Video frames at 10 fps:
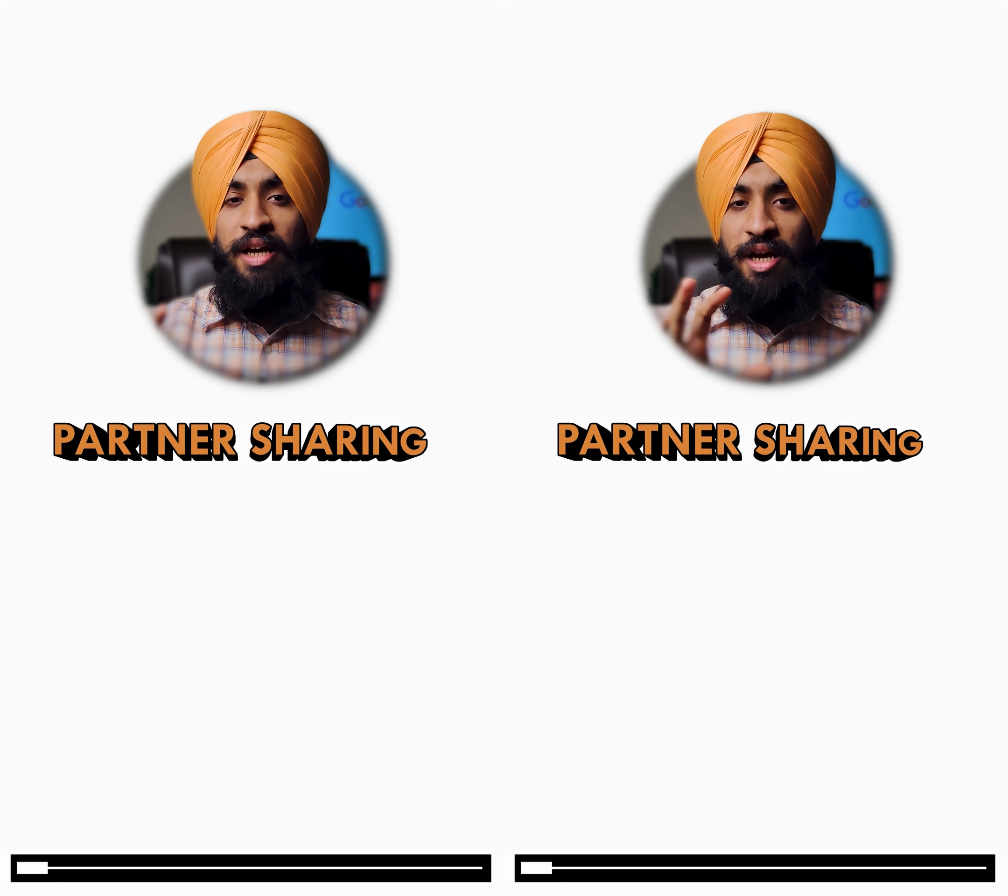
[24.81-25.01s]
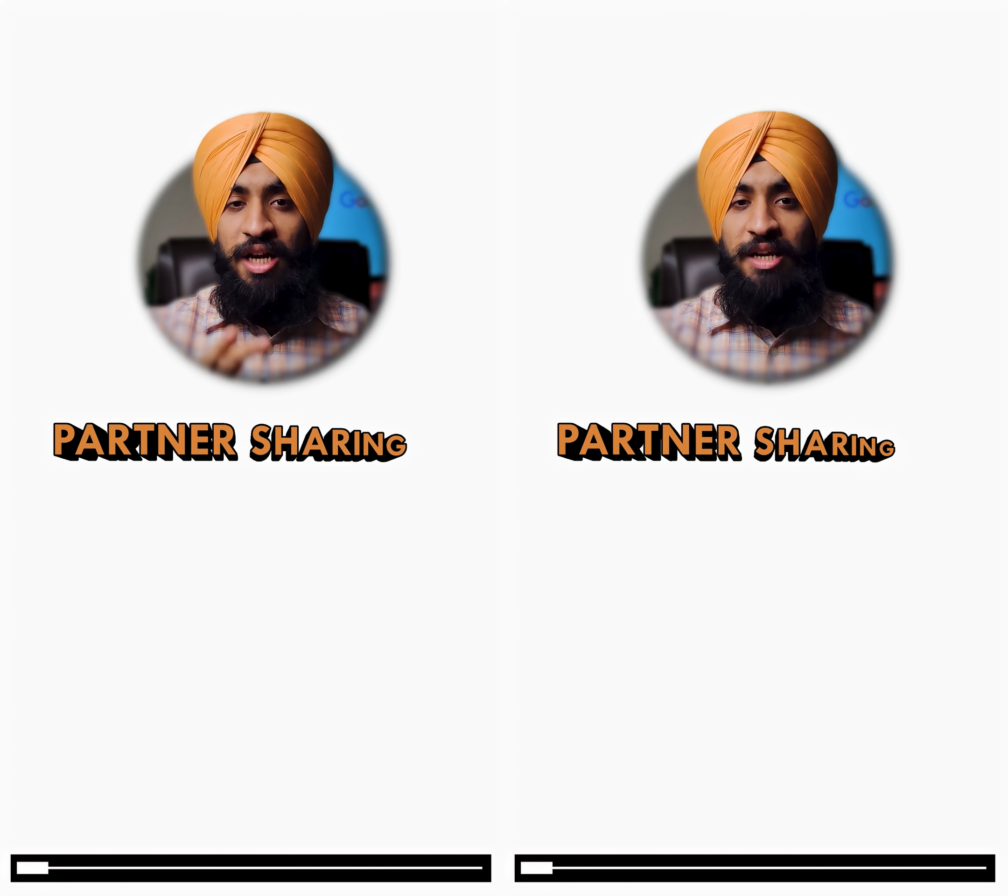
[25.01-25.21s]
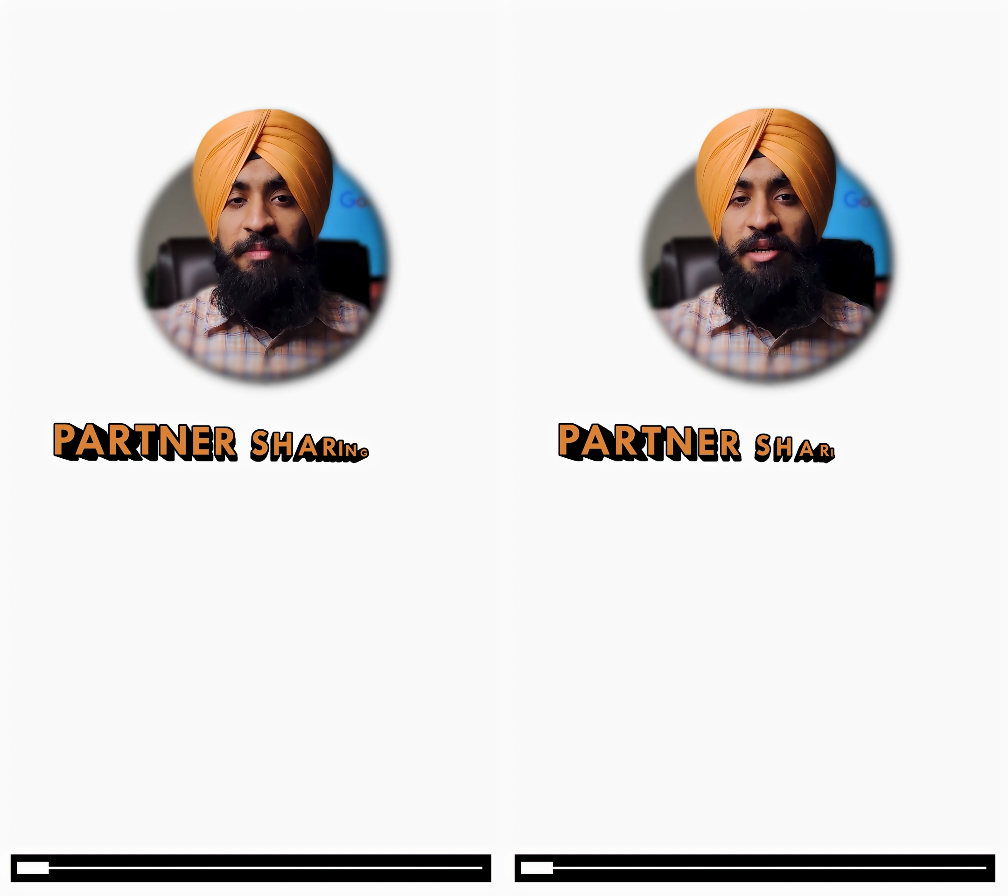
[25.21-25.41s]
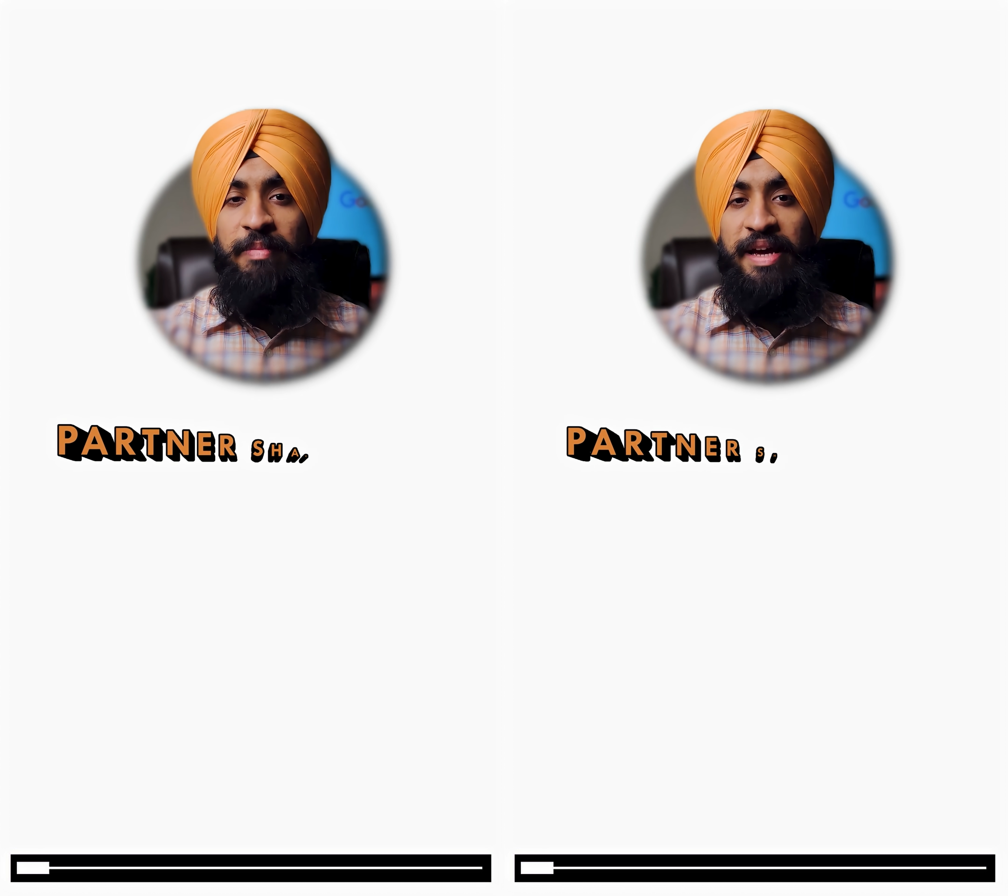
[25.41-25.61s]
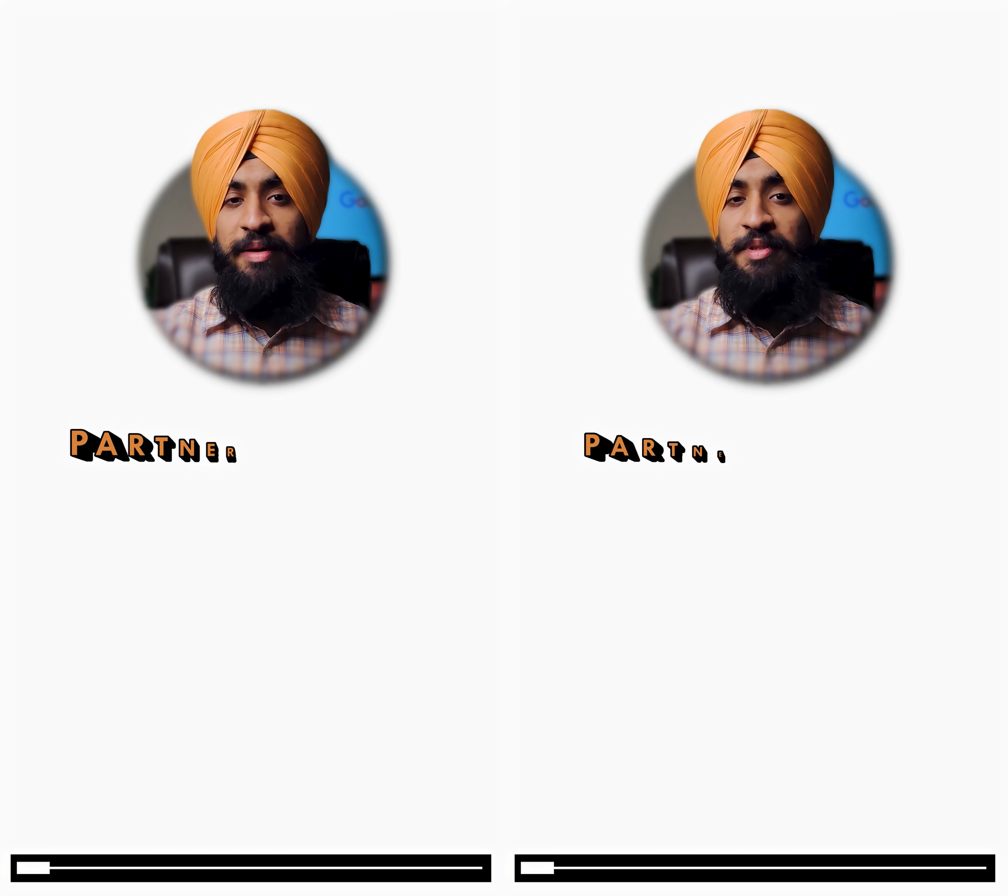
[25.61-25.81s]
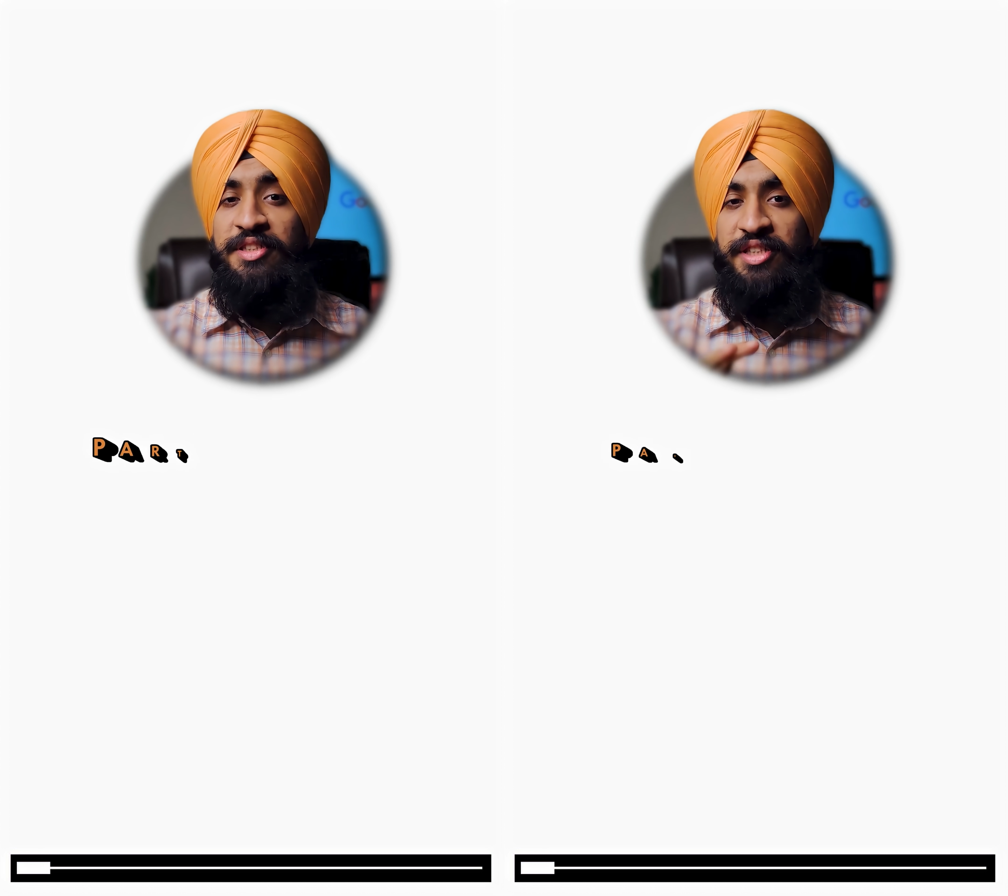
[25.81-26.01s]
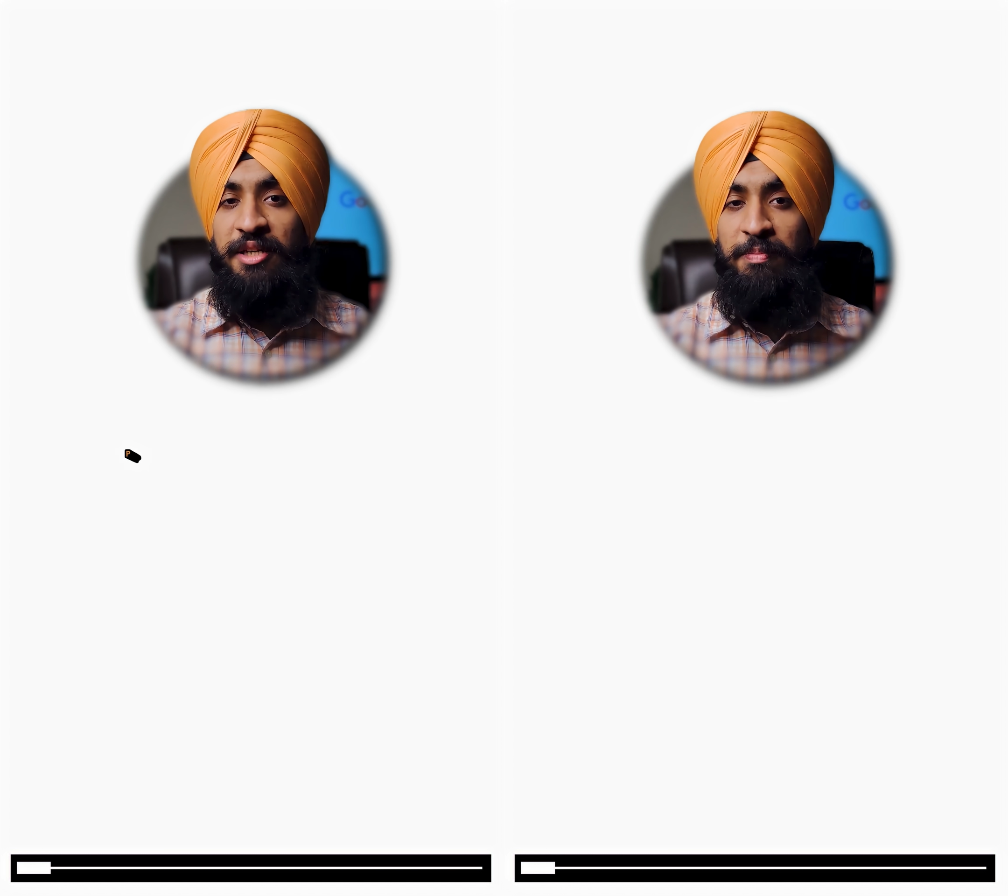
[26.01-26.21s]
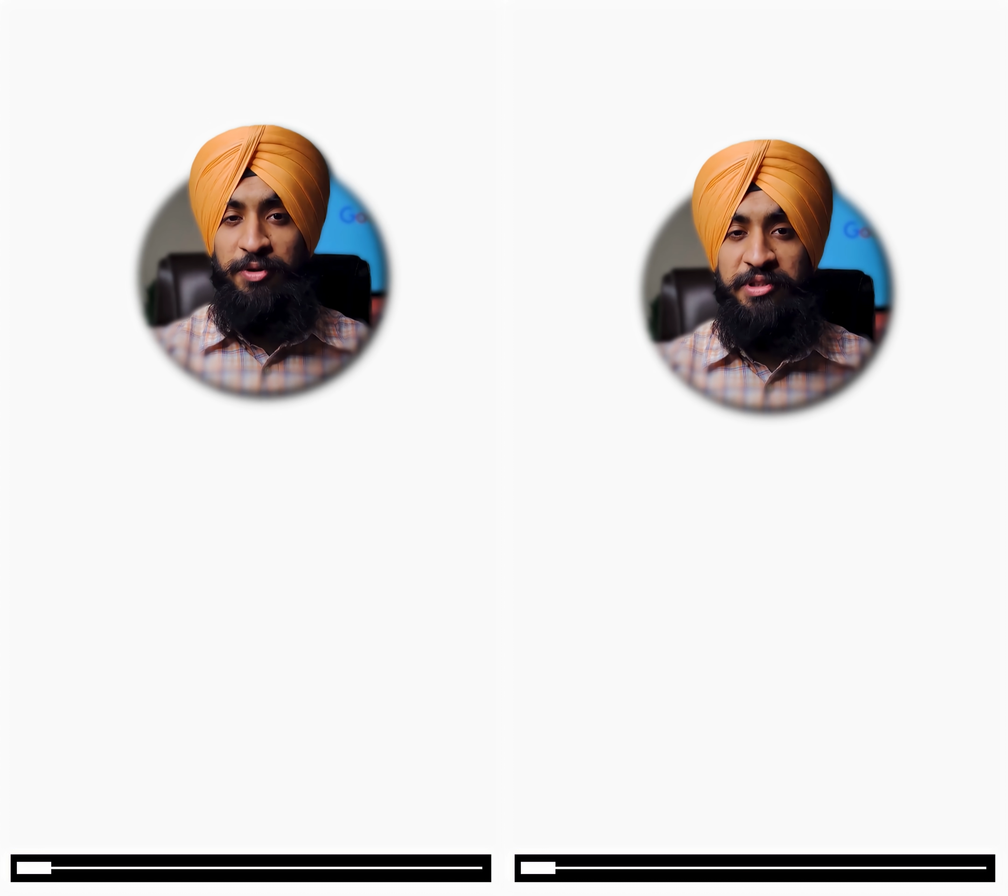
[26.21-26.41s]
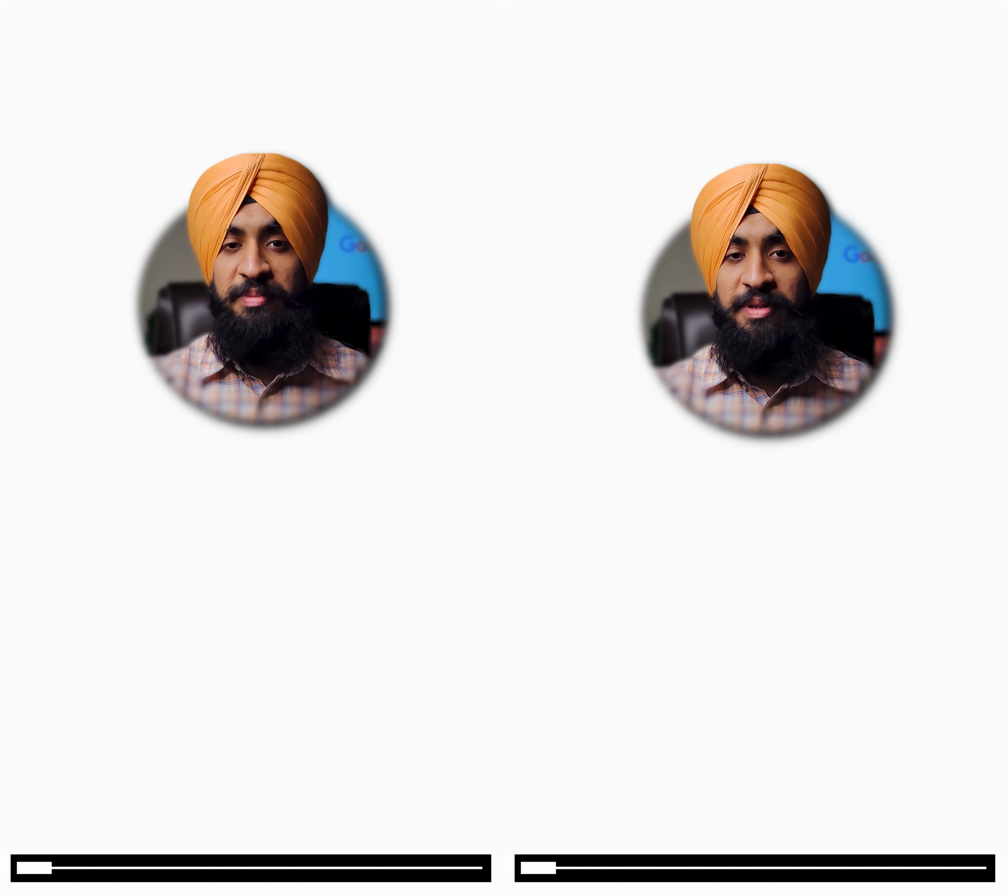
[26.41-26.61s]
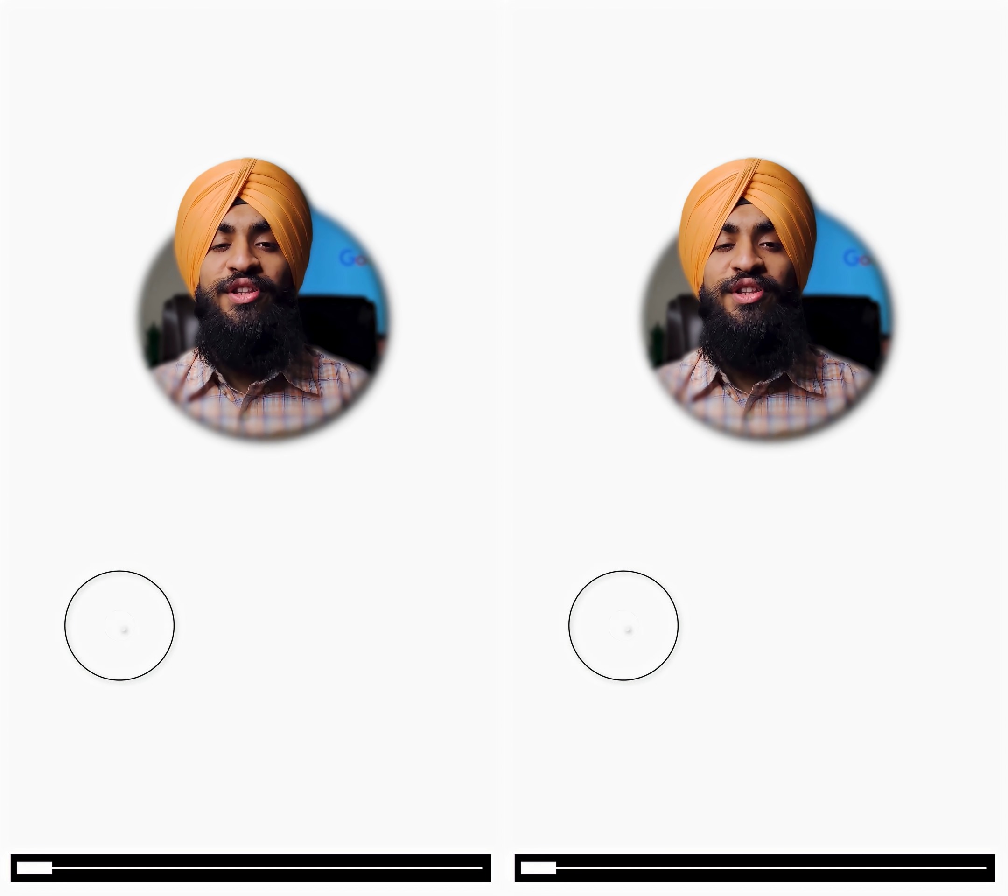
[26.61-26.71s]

unlimited backups just possible.